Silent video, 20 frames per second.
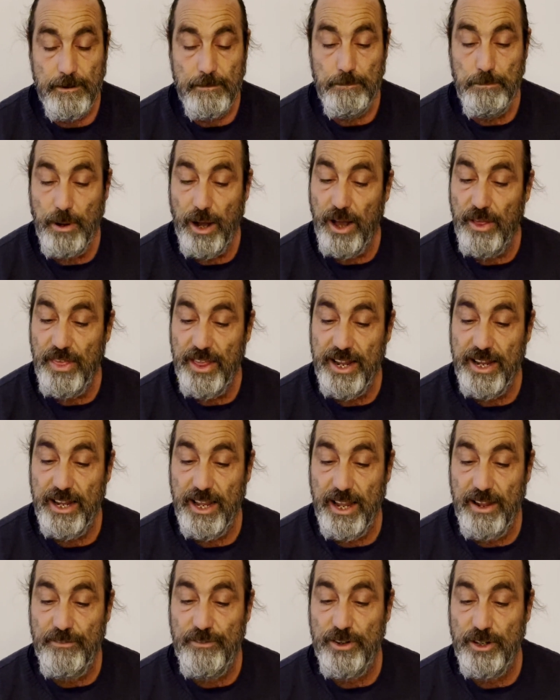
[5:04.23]
but I think
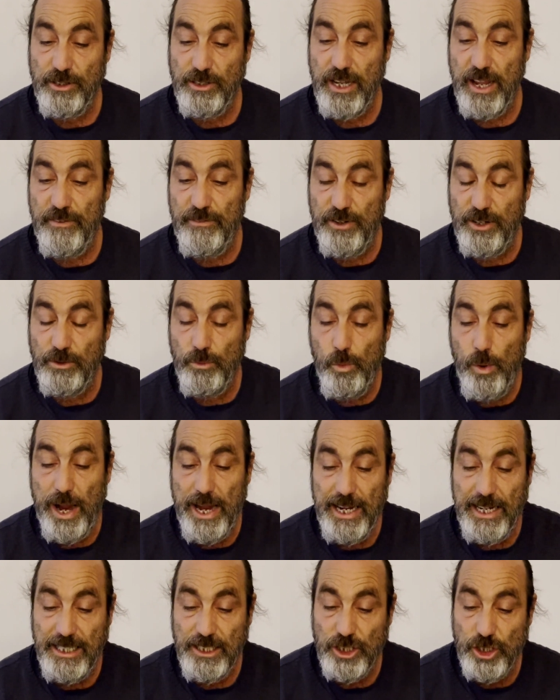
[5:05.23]
if you're
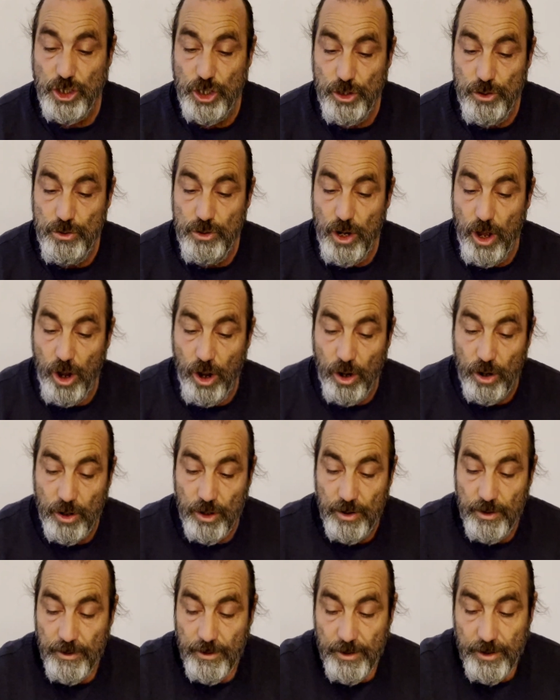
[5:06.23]
waiting too
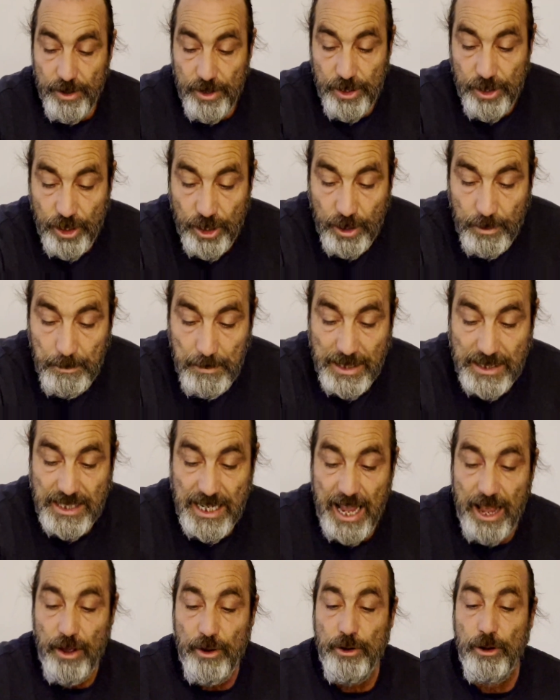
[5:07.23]
long, you're going to miss
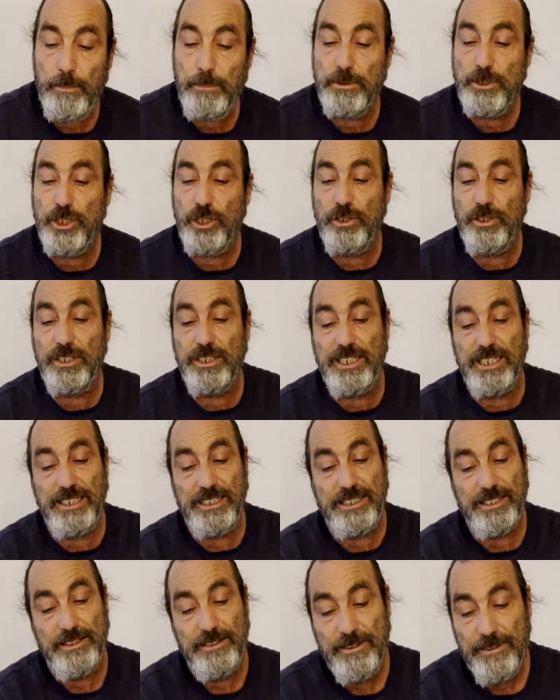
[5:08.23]
out on
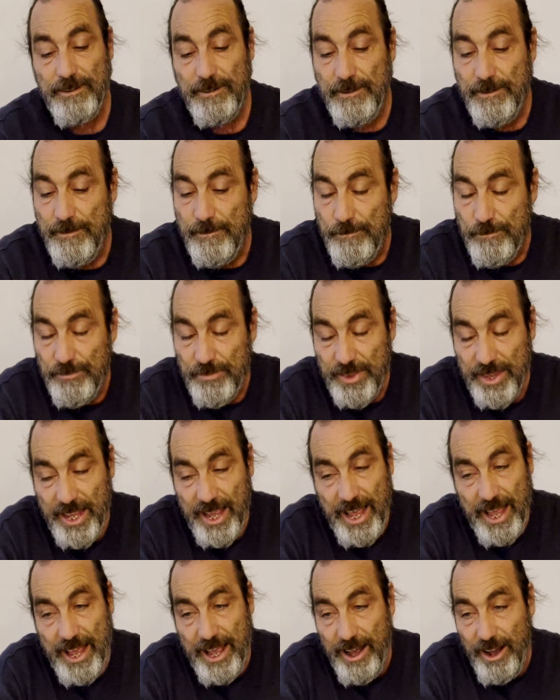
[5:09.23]
opportunities.
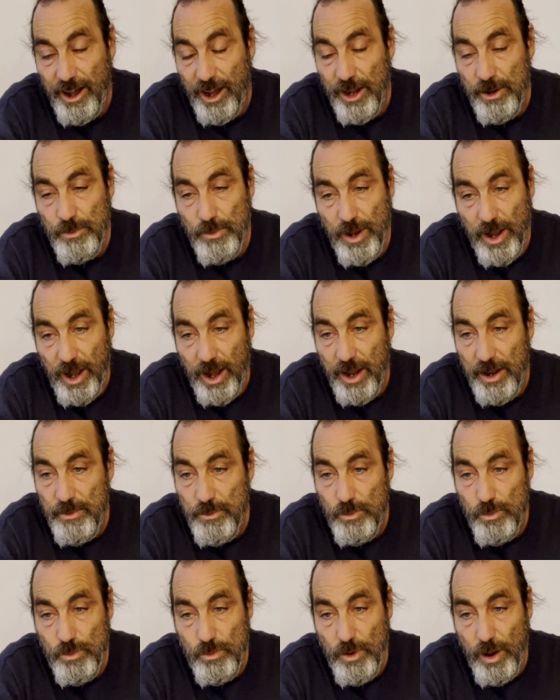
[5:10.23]
Yeah,
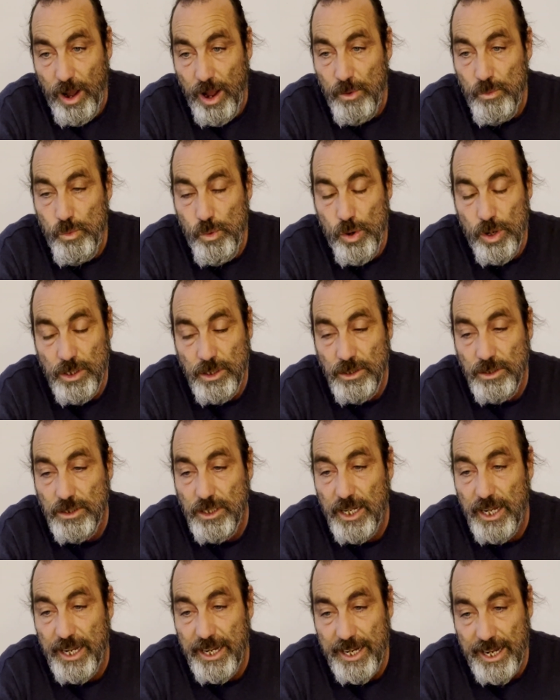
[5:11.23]
I
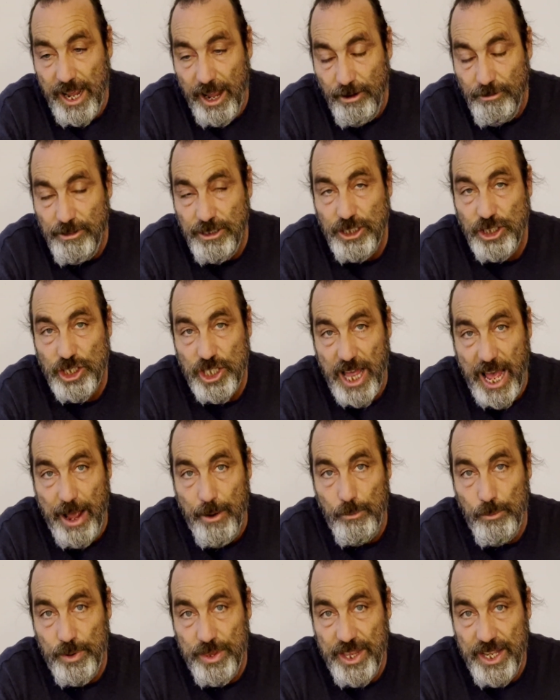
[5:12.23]
wouldn't encourage
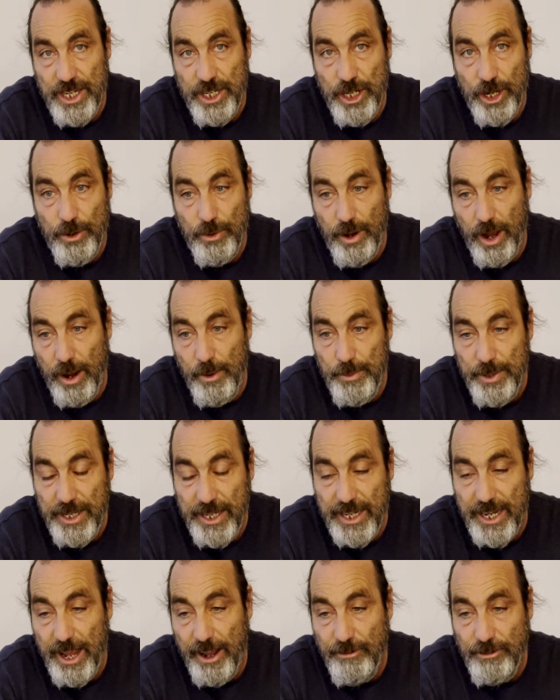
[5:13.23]
that within you. I would
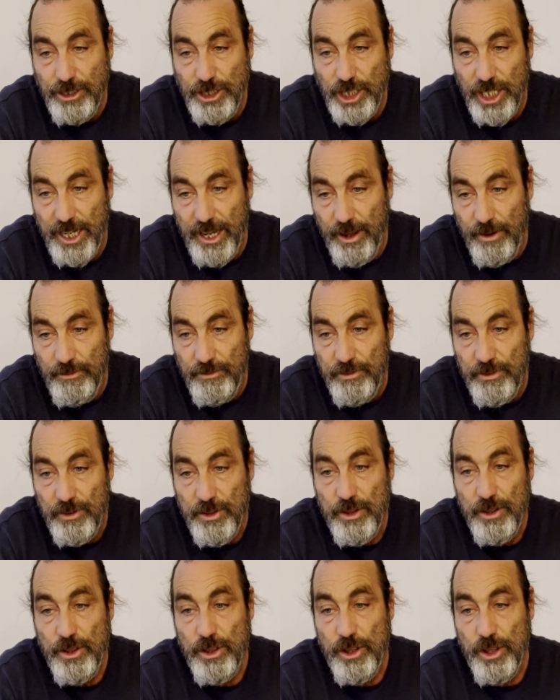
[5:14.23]
encourage it of
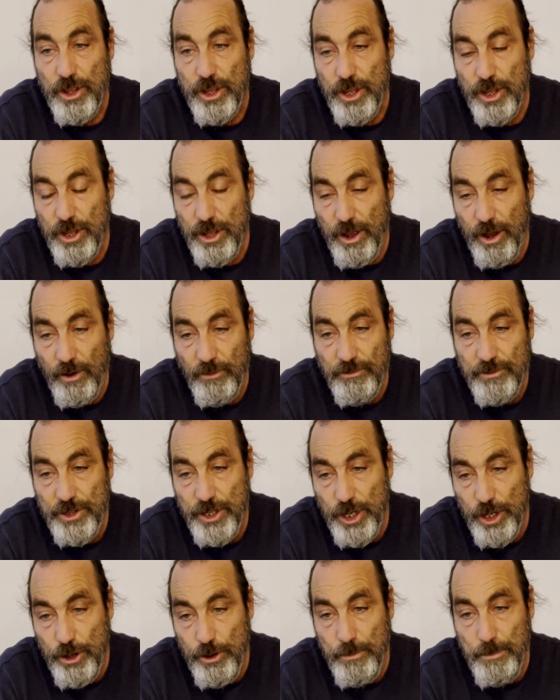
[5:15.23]

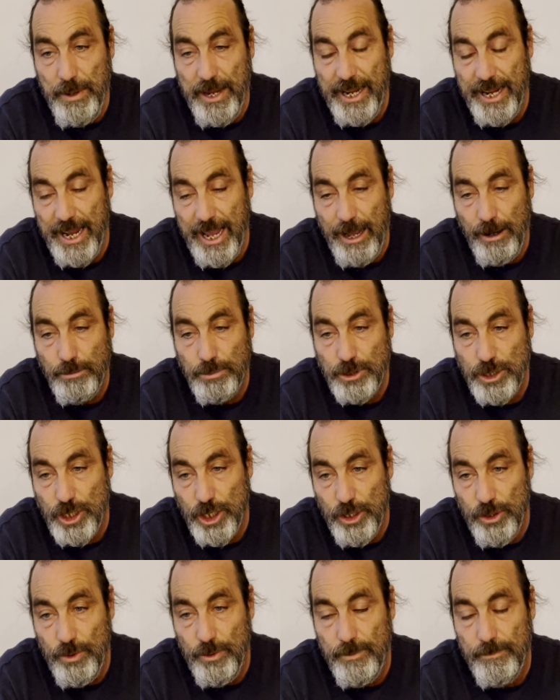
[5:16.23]
you being able
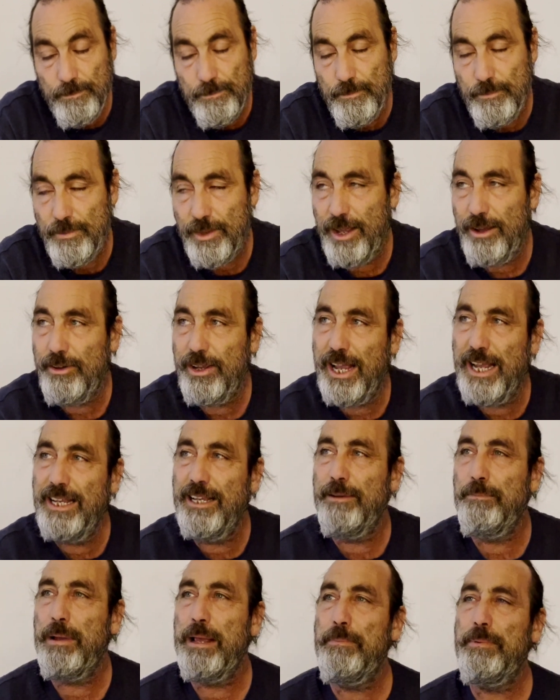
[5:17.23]
to, okay,
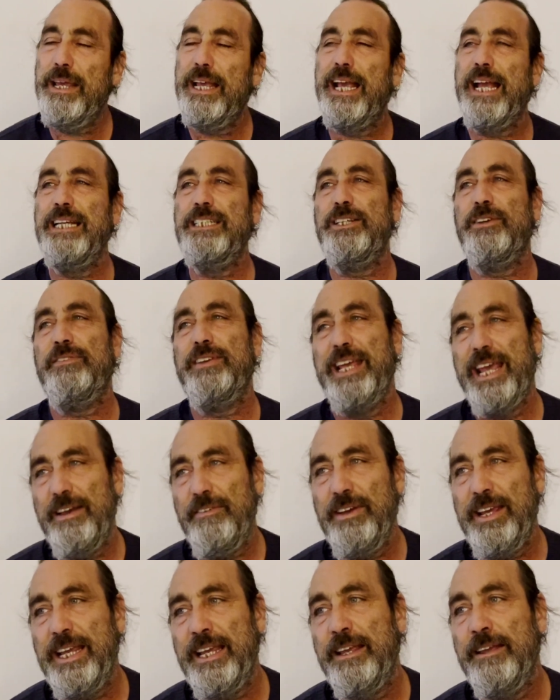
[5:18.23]
it may be a case of
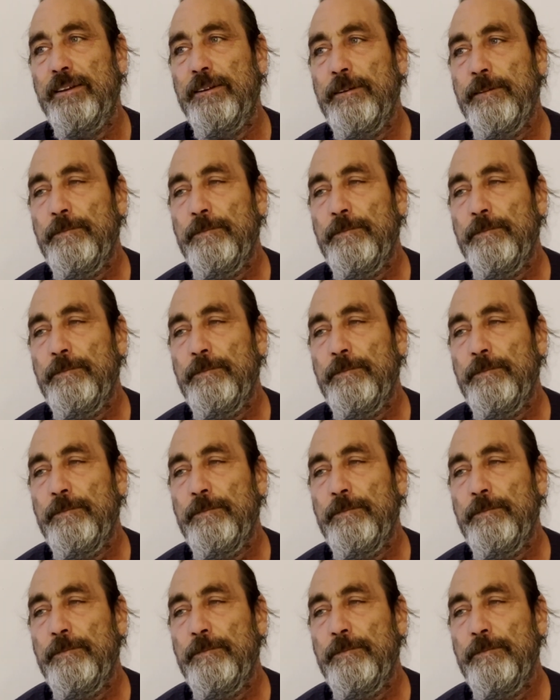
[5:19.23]
giving